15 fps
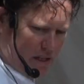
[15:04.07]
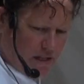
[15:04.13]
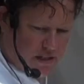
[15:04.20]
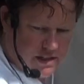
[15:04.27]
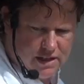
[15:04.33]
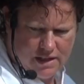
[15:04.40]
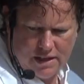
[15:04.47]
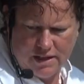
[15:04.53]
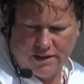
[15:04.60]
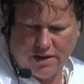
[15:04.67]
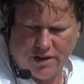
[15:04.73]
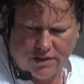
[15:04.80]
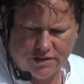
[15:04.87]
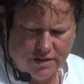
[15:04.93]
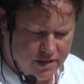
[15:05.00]
And
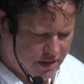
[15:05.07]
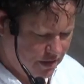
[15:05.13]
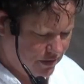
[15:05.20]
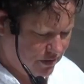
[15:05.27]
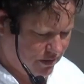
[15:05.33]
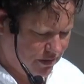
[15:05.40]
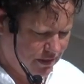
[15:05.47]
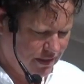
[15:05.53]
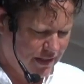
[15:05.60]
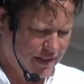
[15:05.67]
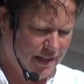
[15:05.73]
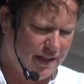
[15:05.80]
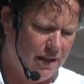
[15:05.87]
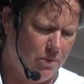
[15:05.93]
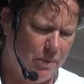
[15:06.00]
there's this.
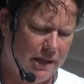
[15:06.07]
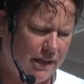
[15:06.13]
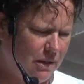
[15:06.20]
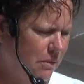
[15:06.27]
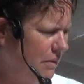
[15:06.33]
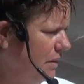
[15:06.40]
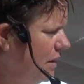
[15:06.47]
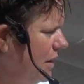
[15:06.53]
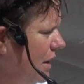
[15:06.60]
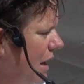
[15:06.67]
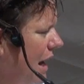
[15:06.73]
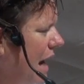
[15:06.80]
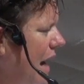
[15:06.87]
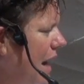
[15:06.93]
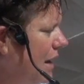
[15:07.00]
And we can,
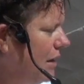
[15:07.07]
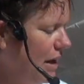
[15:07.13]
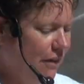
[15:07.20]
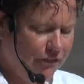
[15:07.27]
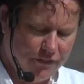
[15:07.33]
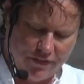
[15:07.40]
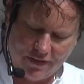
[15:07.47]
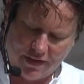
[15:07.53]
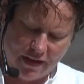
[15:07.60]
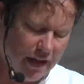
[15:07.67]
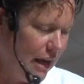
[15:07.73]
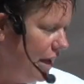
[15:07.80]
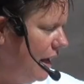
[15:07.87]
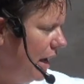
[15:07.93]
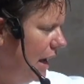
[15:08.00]
if
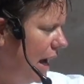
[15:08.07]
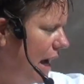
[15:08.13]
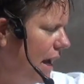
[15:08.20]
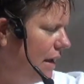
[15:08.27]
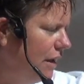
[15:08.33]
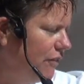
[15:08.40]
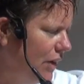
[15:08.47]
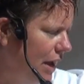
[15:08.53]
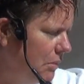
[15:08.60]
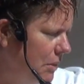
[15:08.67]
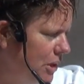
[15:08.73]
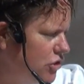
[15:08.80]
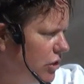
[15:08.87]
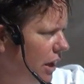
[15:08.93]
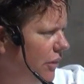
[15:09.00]
I had
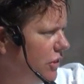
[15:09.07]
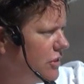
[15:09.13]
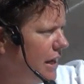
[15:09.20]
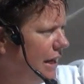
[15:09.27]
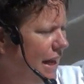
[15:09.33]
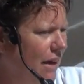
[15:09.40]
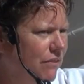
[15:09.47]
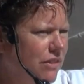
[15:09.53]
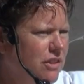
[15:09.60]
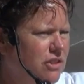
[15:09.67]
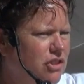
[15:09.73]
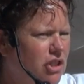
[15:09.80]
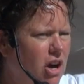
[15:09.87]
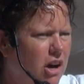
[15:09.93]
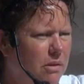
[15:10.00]
my druthers, I'd have
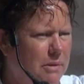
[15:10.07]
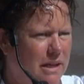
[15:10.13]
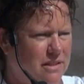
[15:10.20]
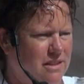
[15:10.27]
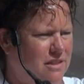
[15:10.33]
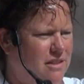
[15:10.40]
this jar because